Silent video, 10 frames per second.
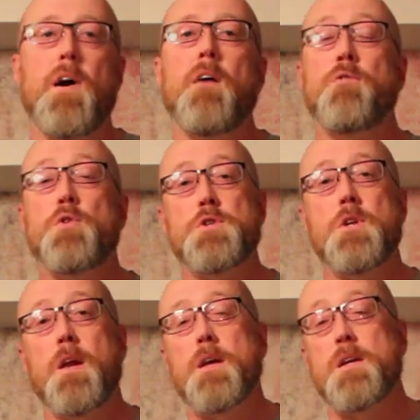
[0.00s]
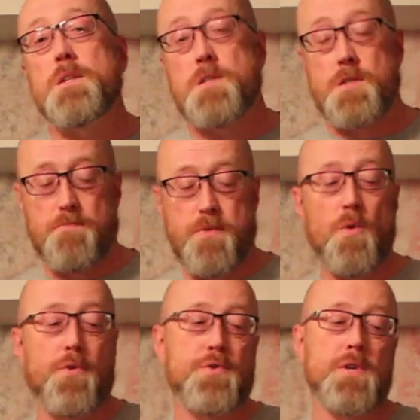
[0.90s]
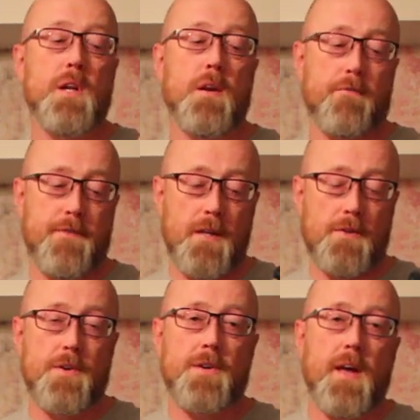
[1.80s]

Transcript: Unfortunately, it's both chill filtered